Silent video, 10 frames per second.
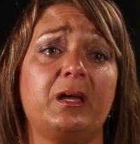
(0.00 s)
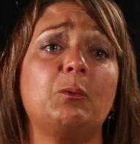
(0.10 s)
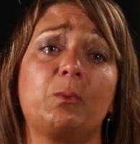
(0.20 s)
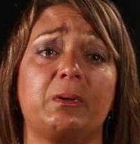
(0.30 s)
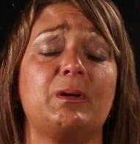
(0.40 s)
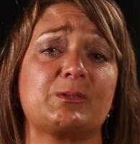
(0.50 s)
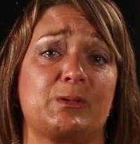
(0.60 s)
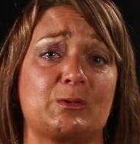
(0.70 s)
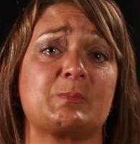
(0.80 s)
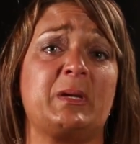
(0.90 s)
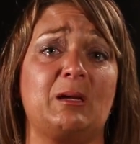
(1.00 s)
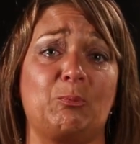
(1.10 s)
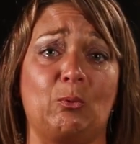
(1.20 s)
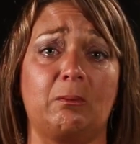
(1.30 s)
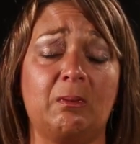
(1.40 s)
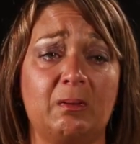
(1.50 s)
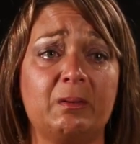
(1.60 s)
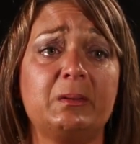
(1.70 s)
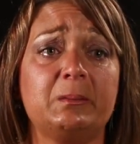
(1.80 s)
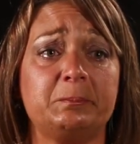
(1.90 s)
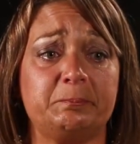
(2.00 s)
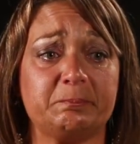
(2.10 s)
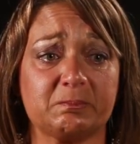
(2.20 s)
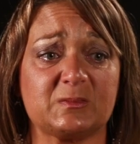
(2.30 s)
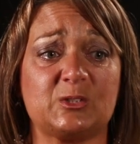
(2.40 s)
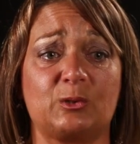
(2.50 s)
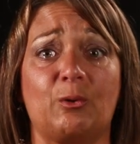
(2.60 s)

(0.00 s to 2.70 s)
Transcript: He will use those people to